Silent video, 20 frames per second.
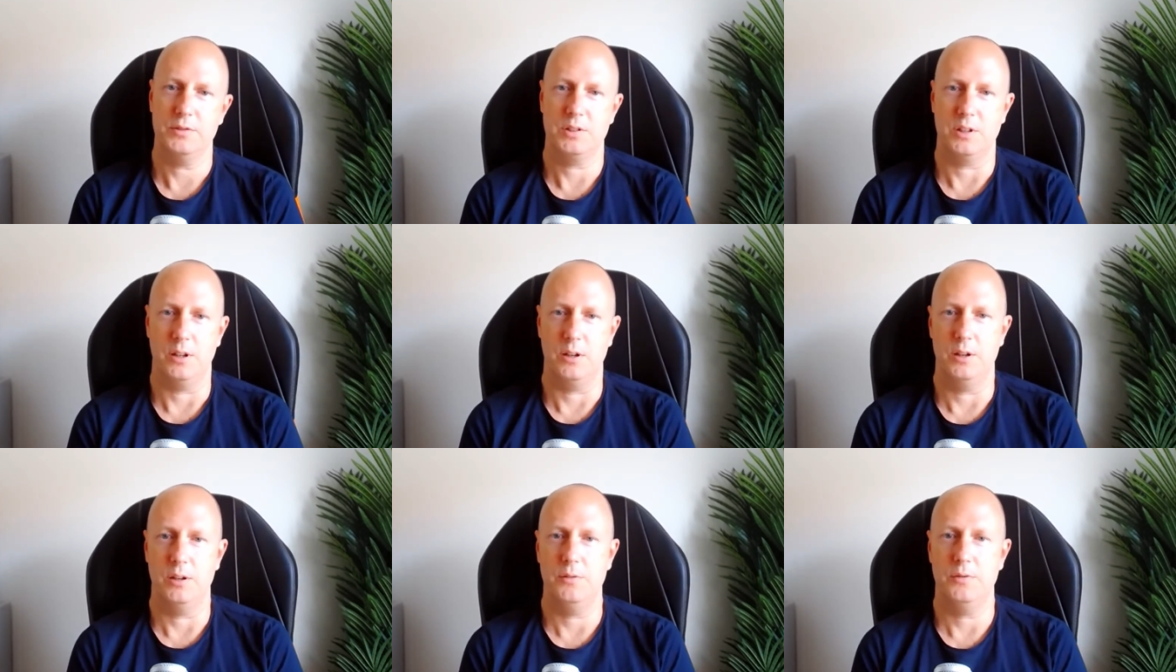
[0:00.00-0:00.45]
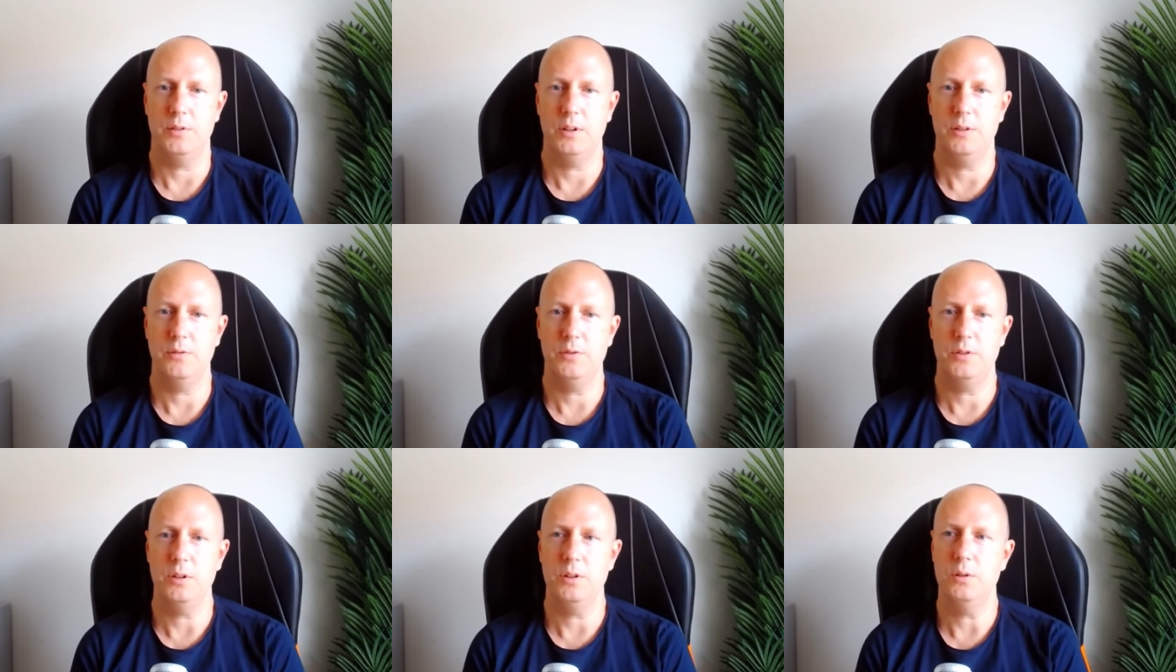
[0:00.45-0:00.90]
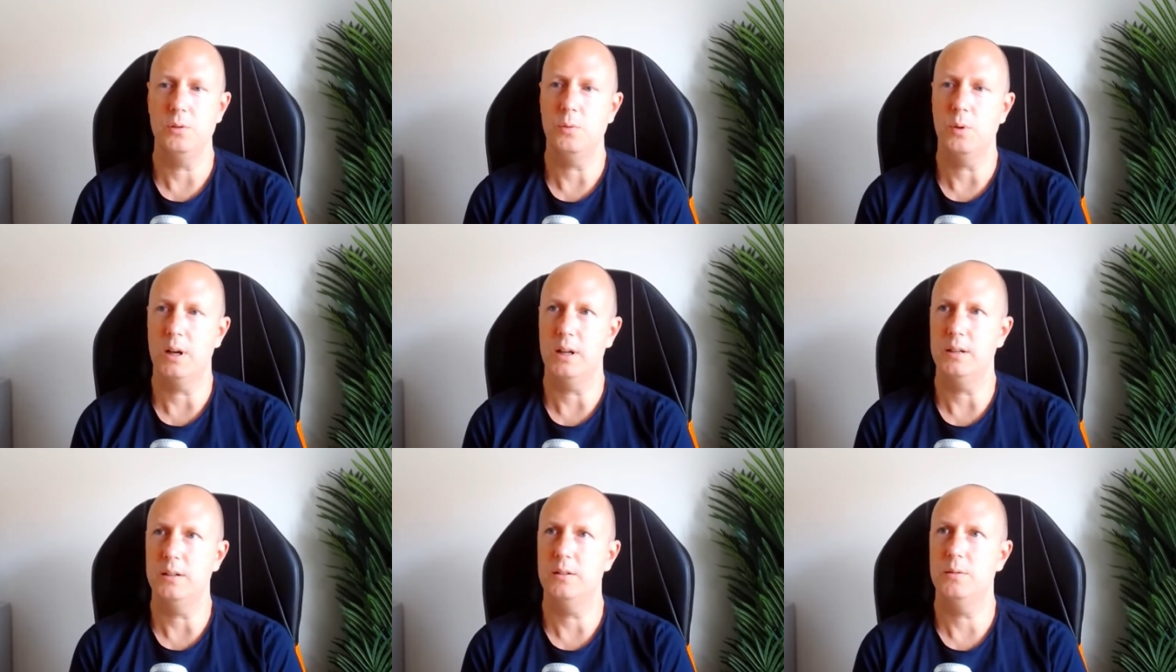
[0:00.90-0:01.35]
So if, if you
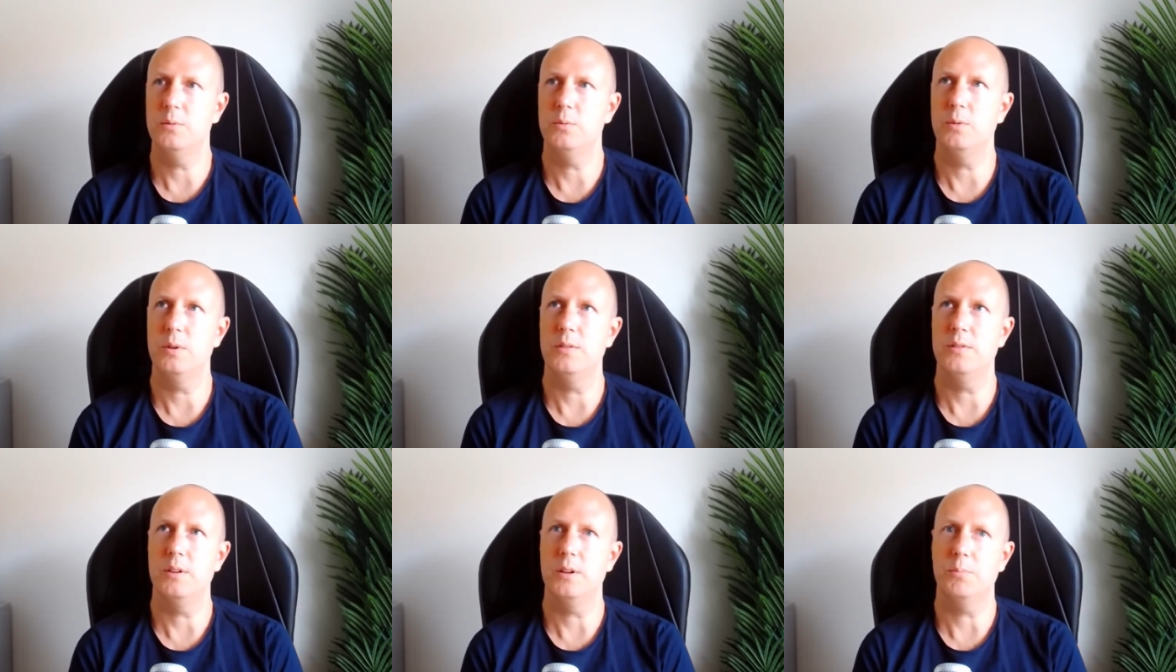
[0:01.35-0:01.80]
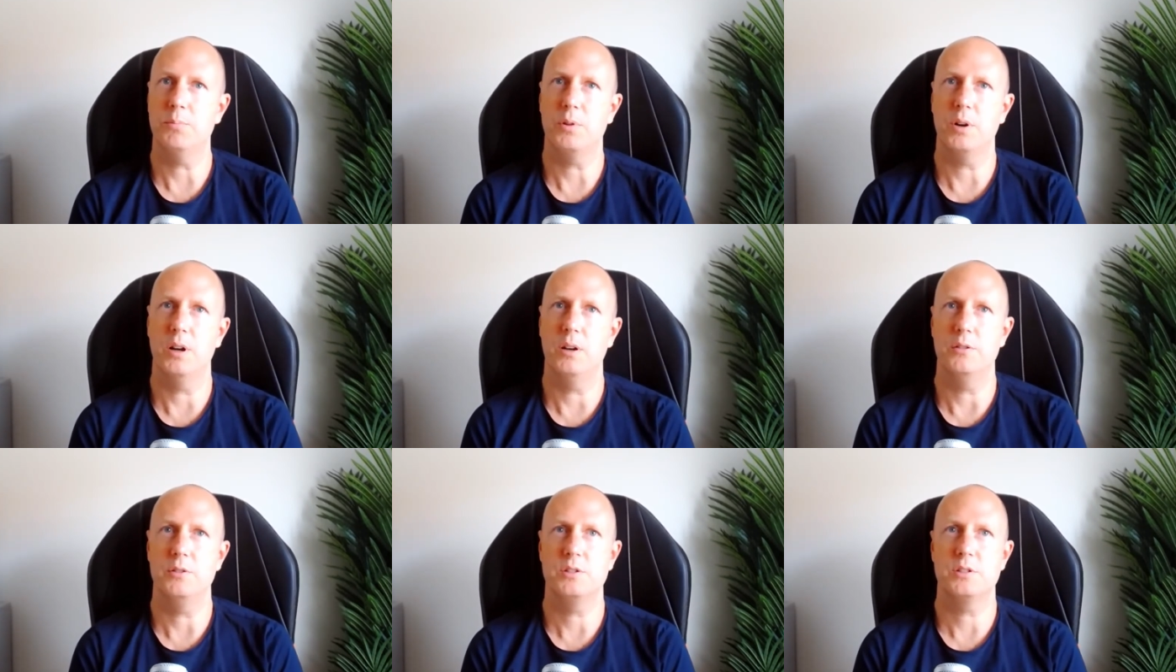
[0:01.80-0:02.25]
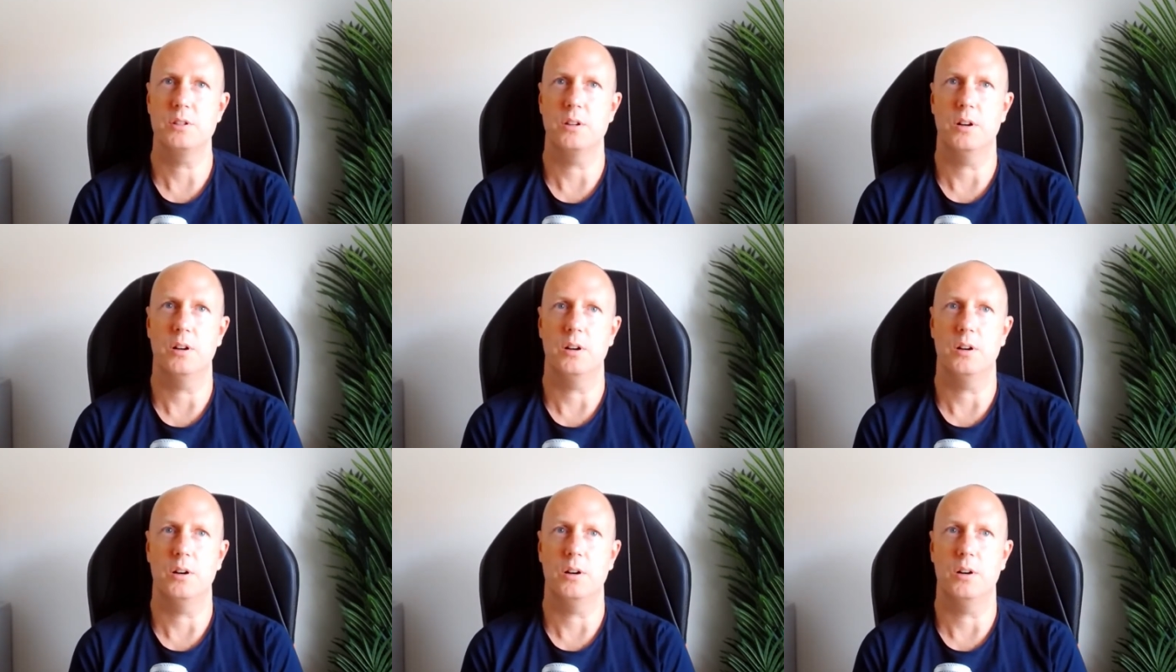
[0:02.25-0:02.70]
went with the approach
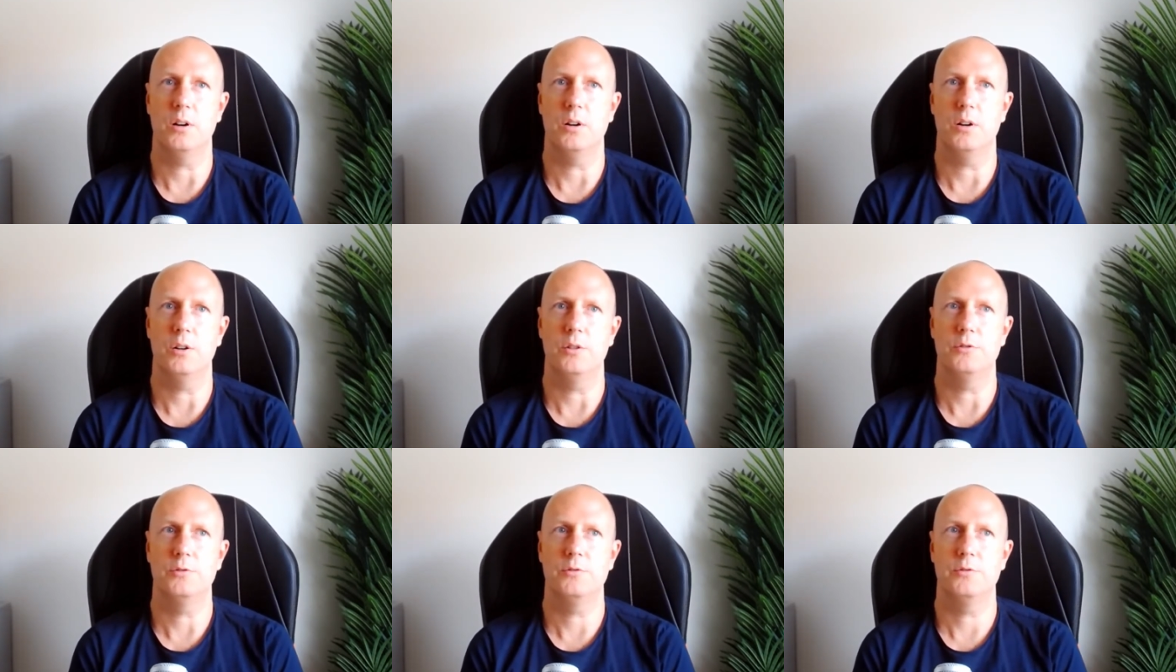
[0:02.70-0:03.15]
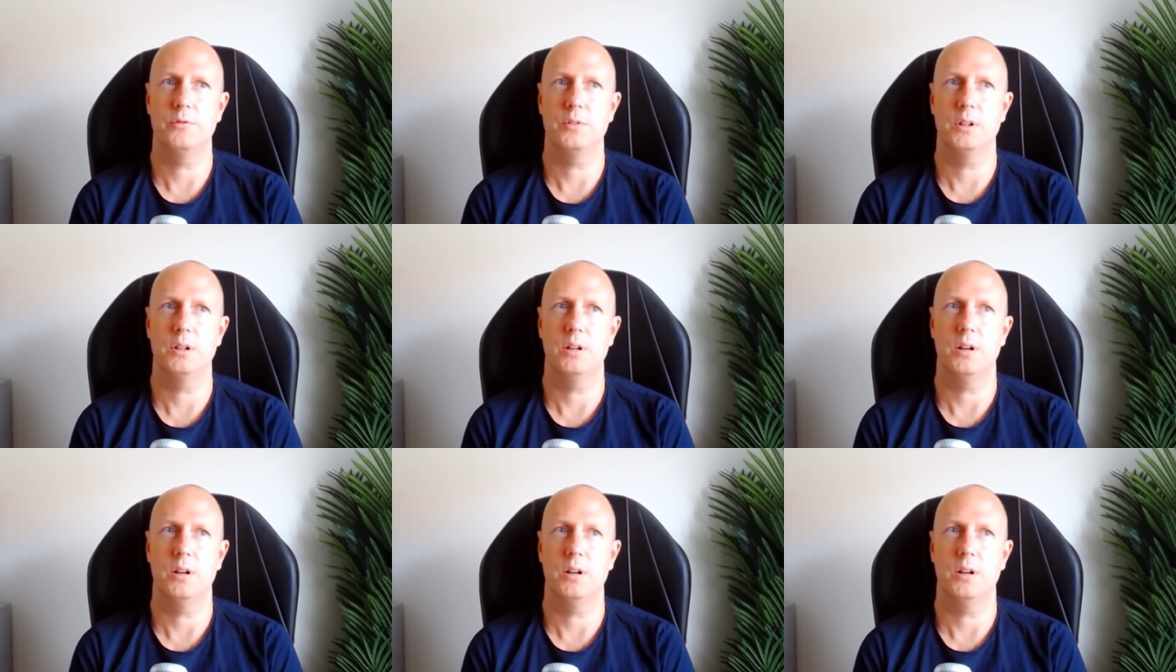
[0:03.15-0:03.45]
of